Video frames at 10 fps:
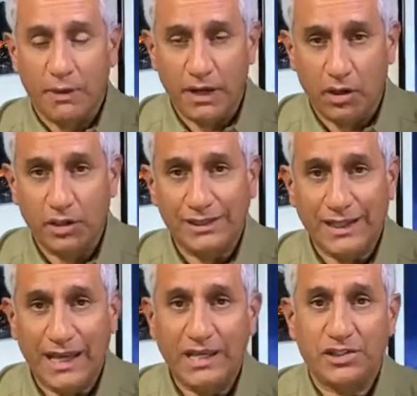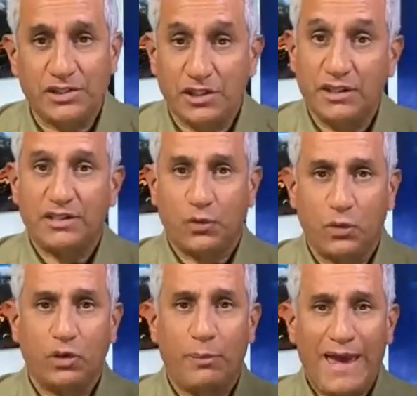By all indications, this
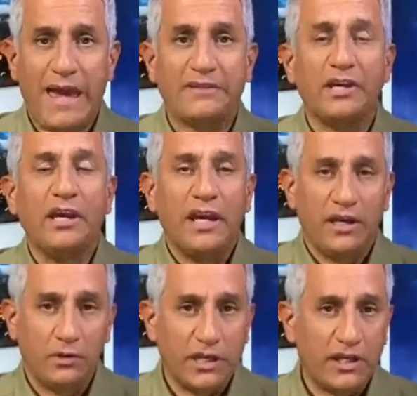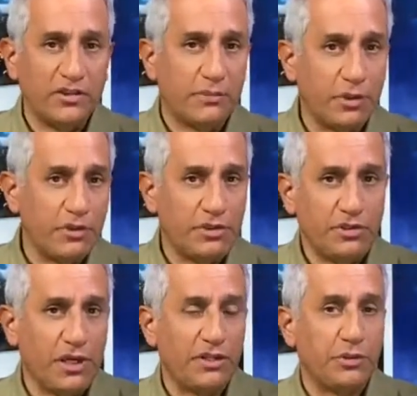will pass, and it will get its
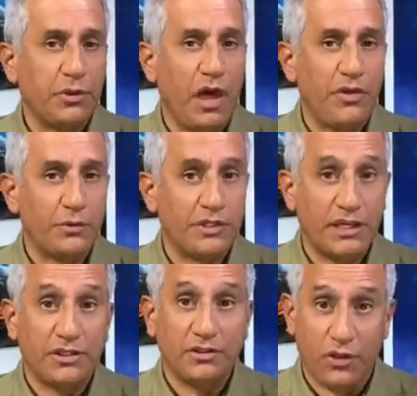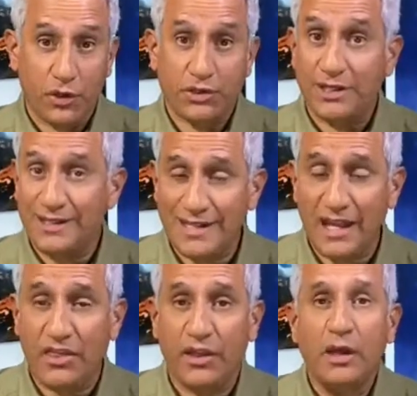emergency use authorization Thursday the
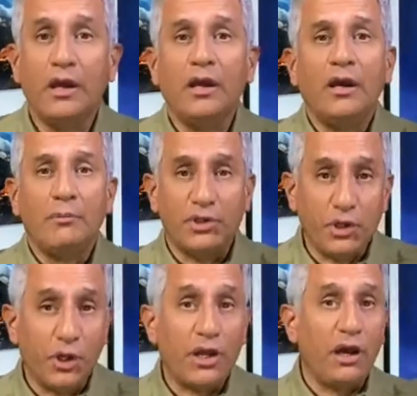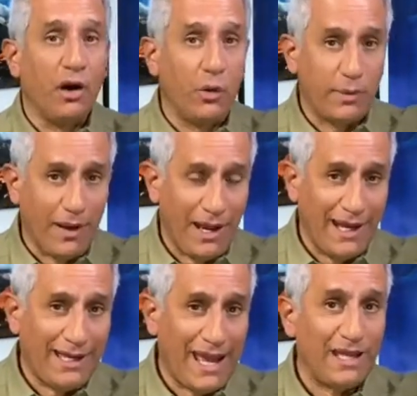10th. Moderna, a week
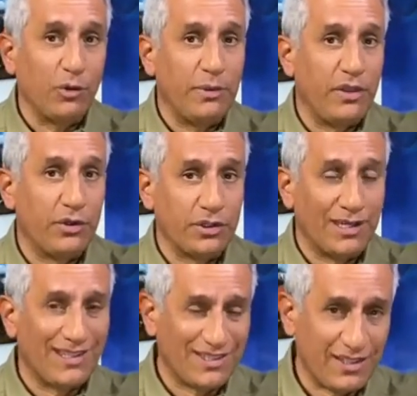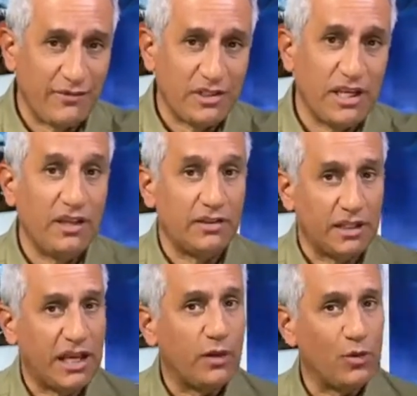behind that, will be Thursday the 17th,
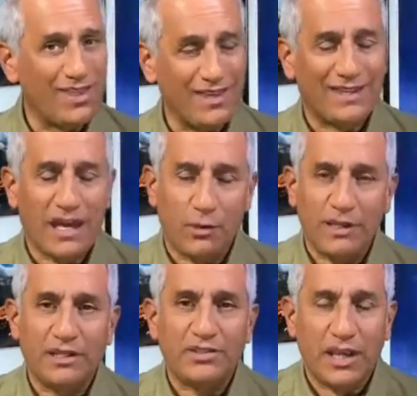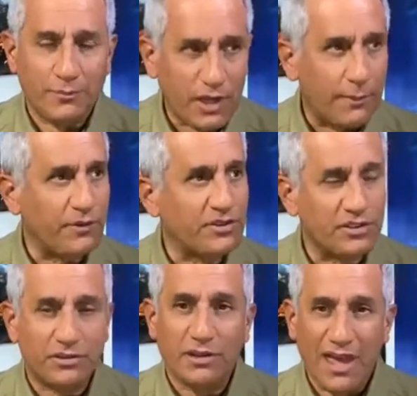and again, we think that'll be the same type of
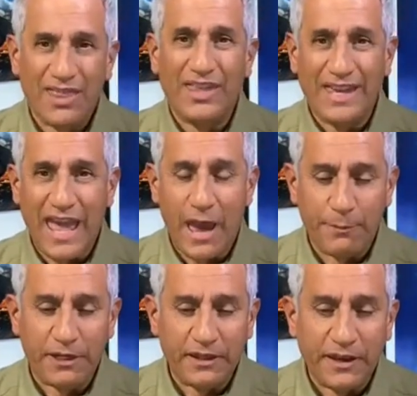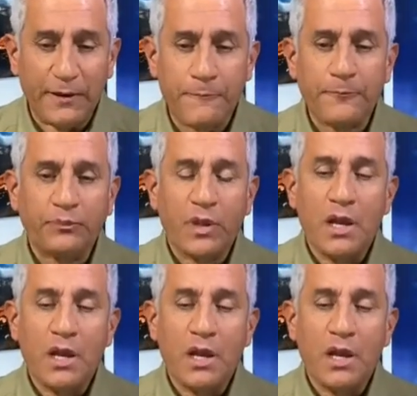thing happening there.